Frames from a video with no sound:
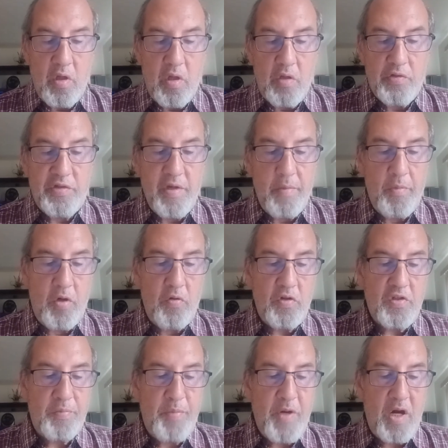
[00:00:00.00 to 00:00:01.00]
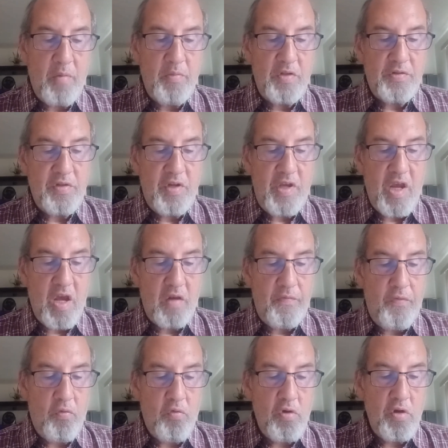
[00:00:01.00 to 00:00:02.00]
Similar experiments in
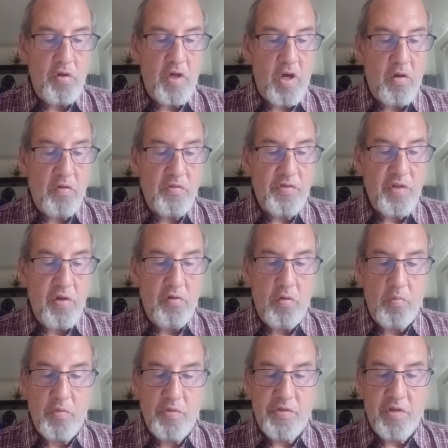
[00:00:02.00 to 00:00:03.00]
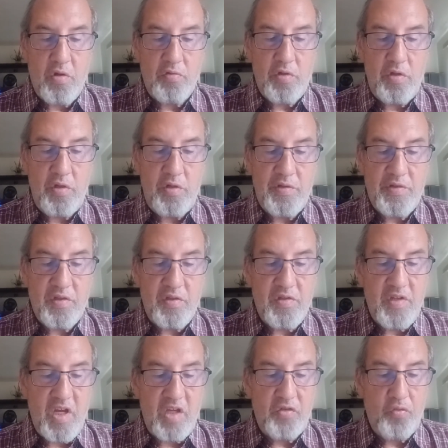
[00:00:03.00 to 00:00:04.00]
California and Arizona resulted in
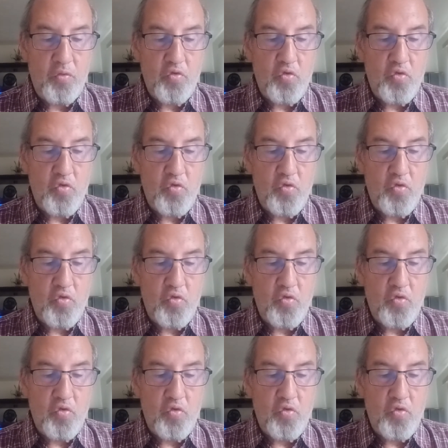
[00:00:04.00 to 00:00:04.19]
successful